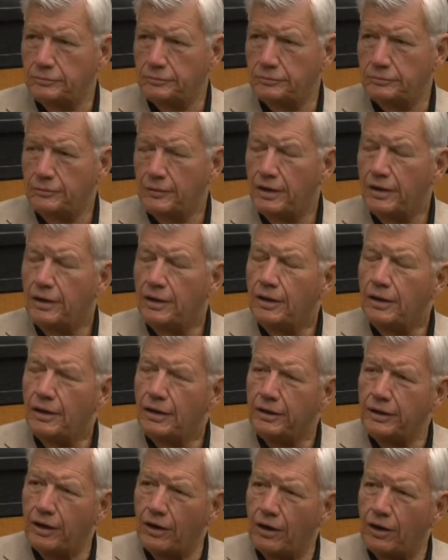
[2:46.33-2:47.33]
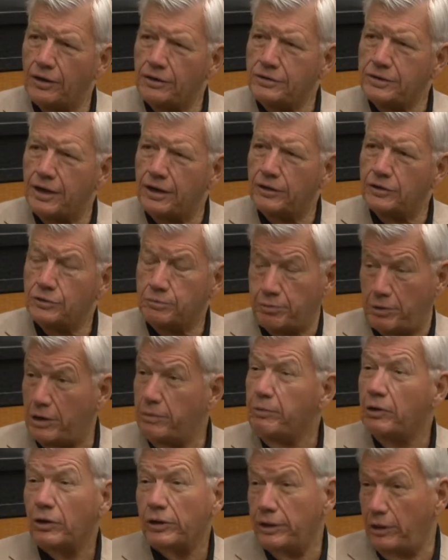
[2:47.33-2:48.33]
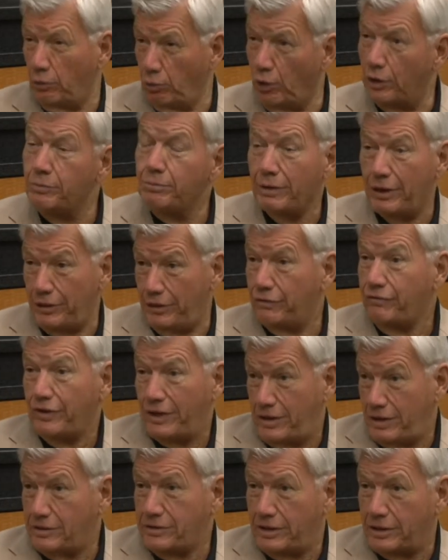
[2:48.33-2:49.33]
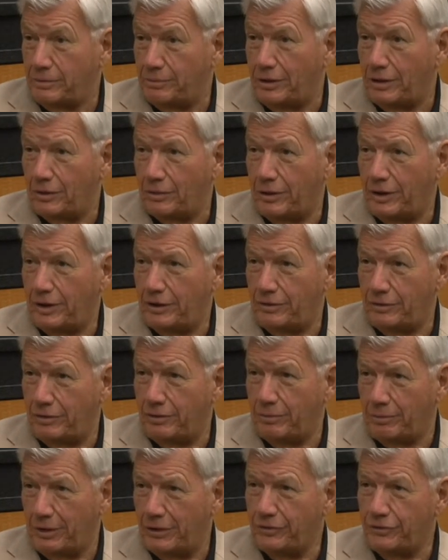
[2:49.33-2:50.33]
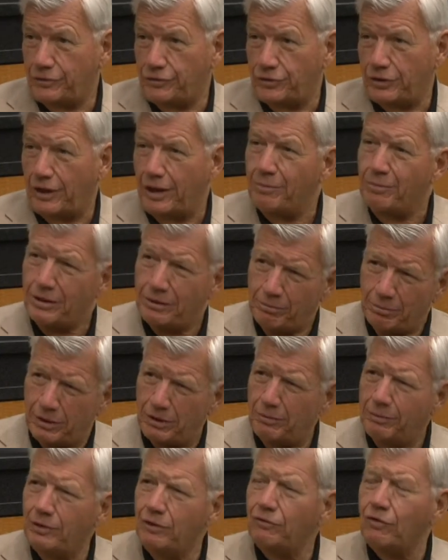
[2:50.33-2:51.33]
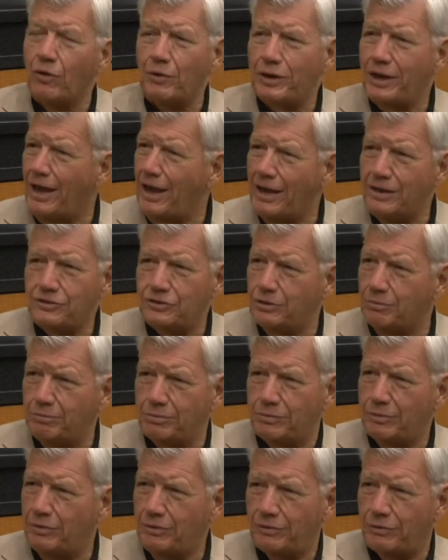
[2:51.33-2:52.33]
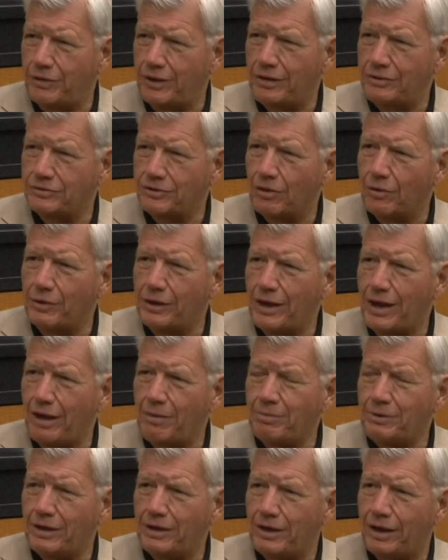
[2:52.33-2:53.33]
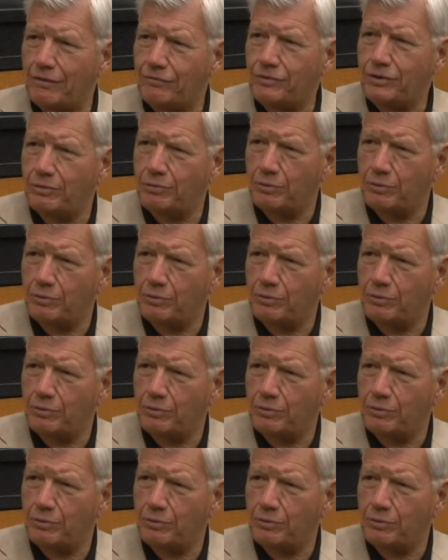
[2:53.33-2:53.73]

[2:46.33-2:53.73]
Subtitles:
Mm-hmm. Now, Artown is primarily a 1-month event, is that about right, in the month of July? But you've already had some things already happening, haven't you?